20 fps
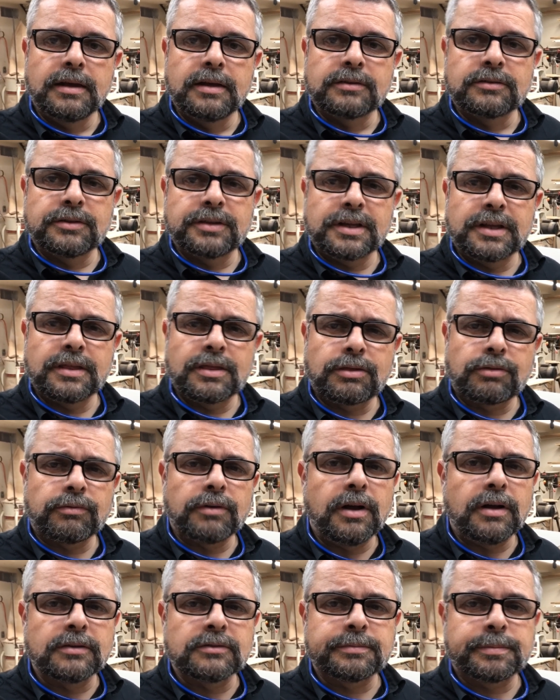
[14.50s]
So the
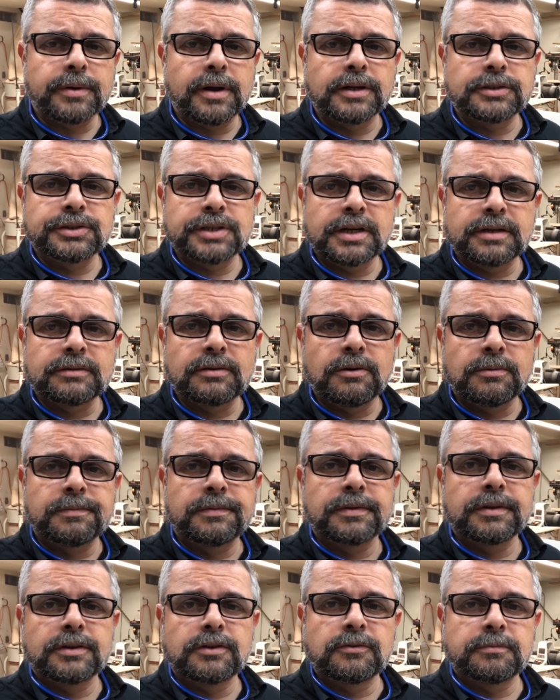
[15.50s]
Enthralls project,
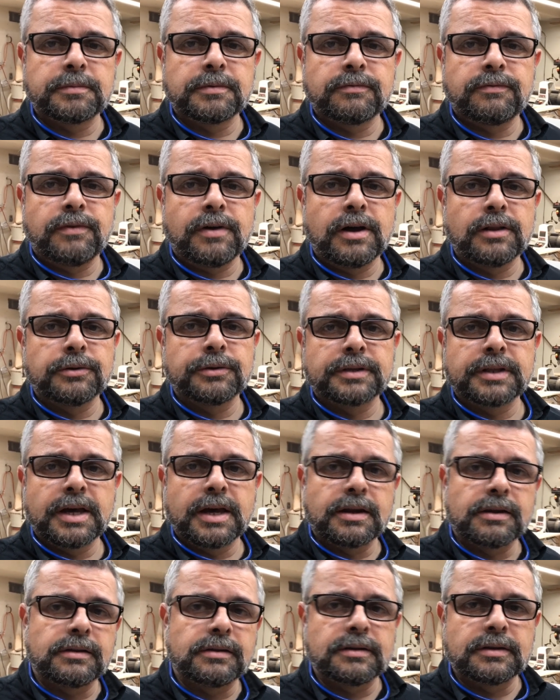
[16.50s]
hopefully you've been following
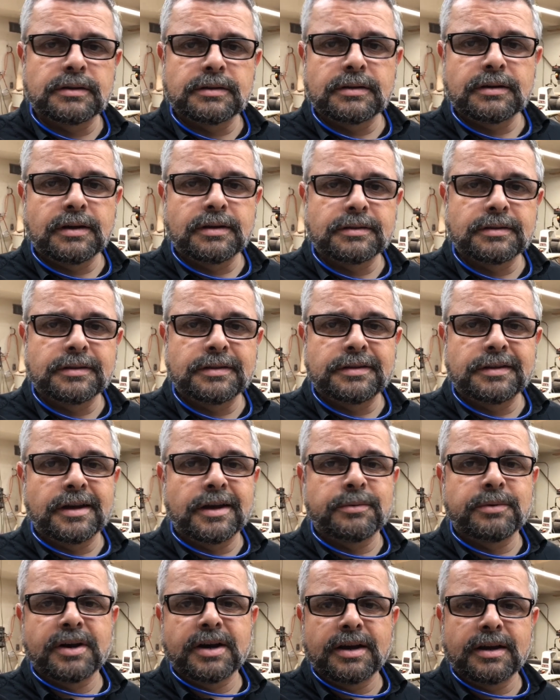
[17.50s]
that uh, on the
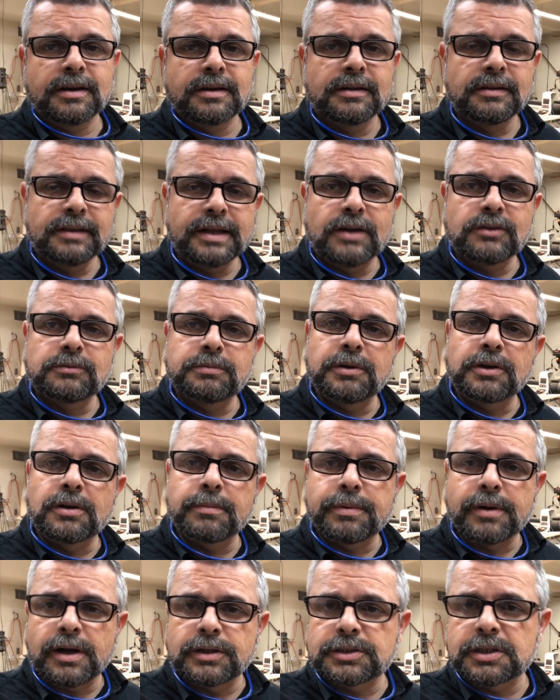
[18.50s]
DIY loudspeaker
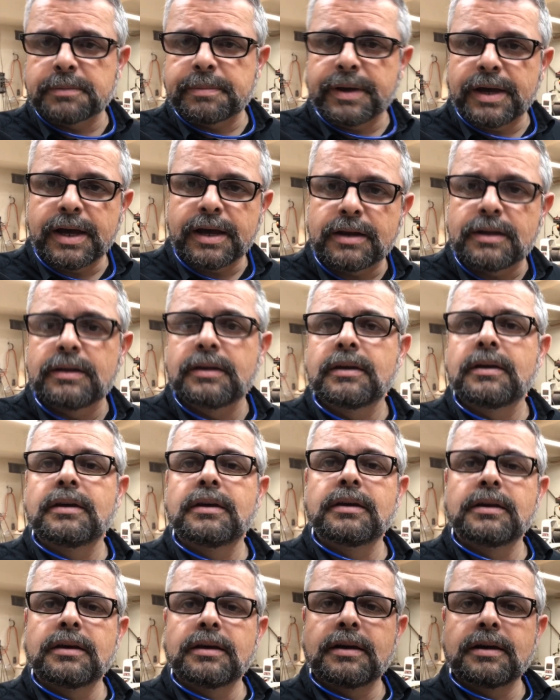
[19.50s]
project pad.
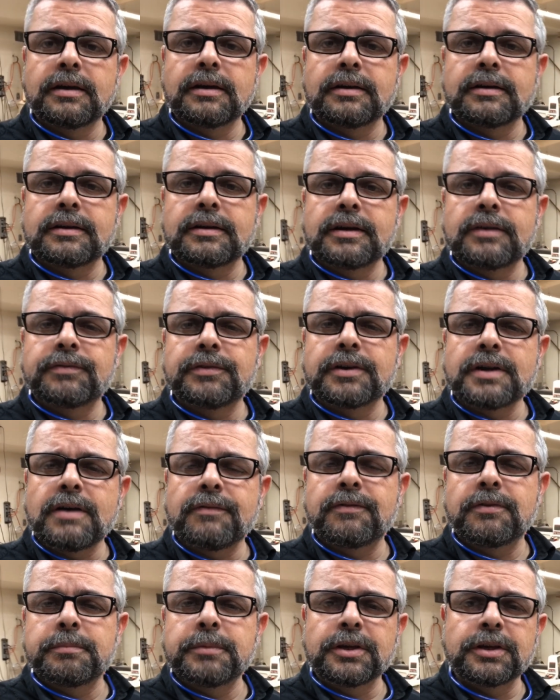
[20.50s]
Uh, if you're
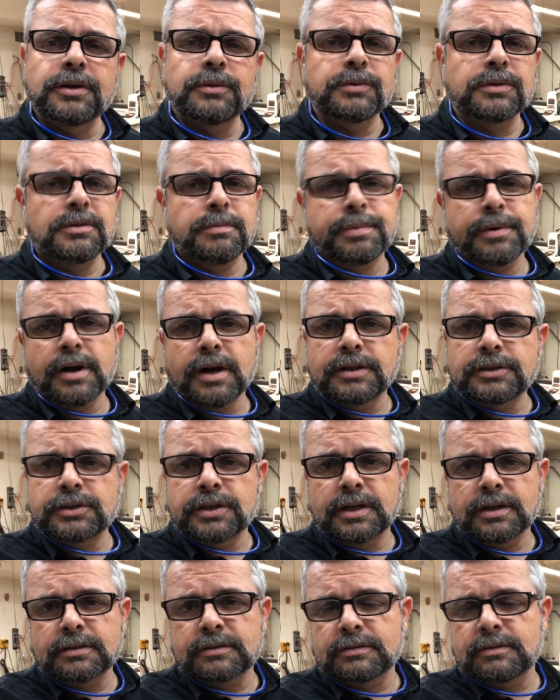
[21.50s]
not familiar with the
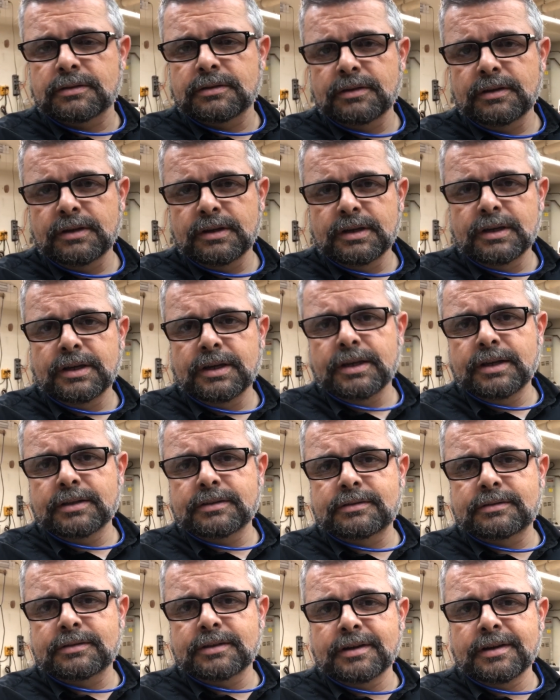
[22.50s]
project,
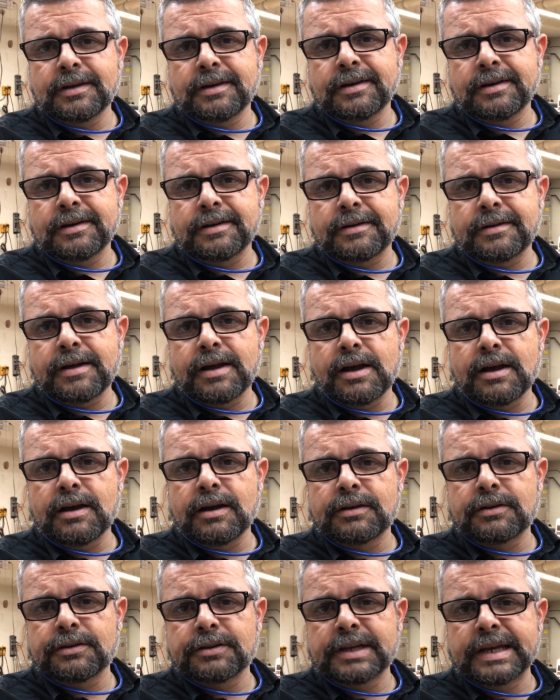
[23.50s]
it's uh,
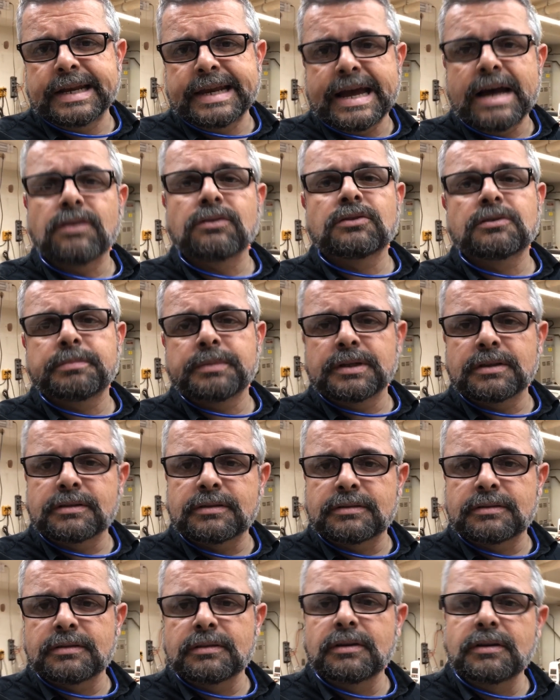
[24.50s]
under the
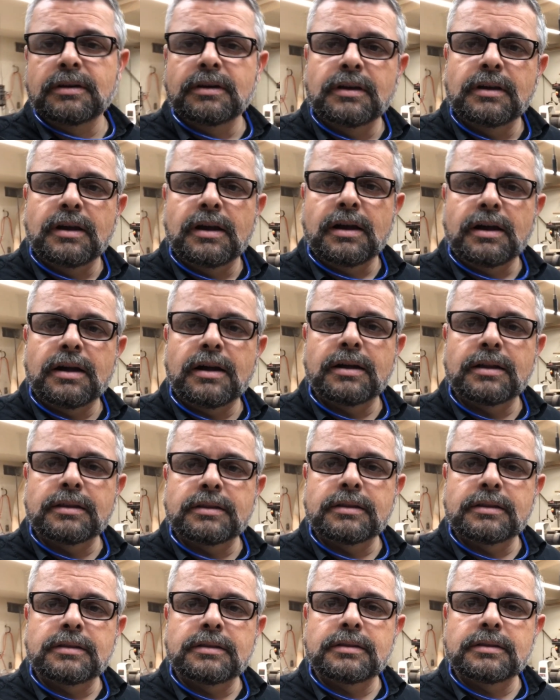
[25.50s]
announcements
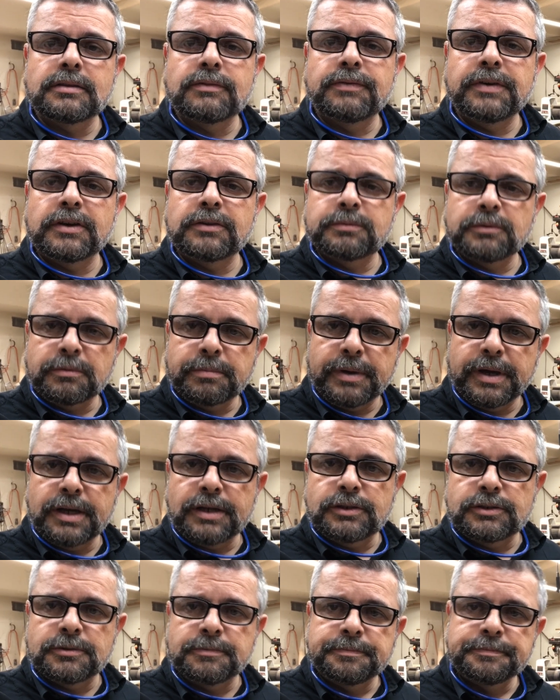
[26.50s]
on the Facebook
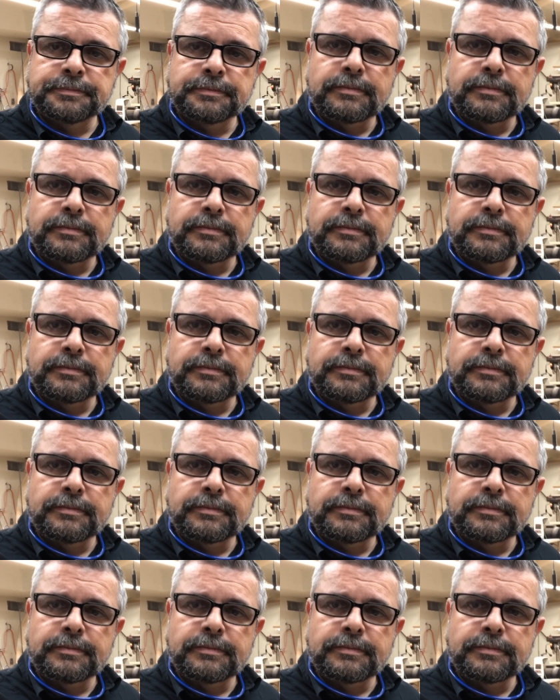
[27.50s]
page